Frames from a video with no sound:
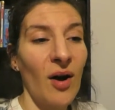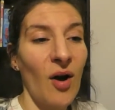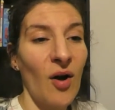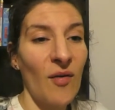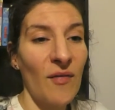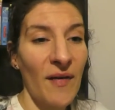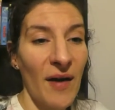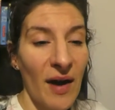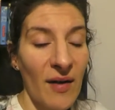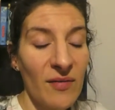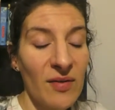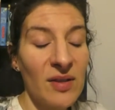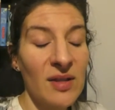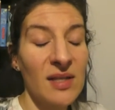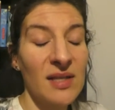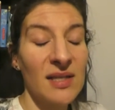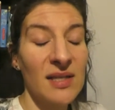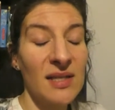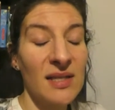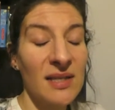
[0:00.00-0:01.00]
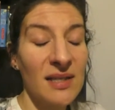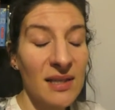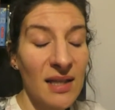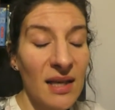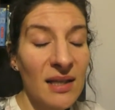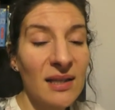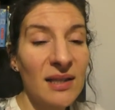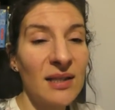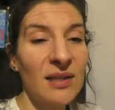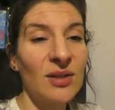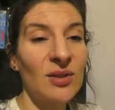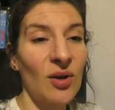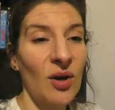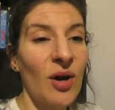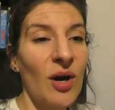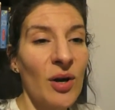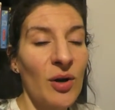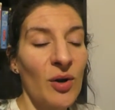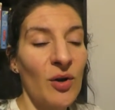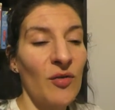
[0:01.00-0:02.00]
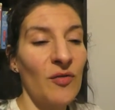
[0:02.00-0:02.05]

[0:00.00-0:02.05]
of having this steady diet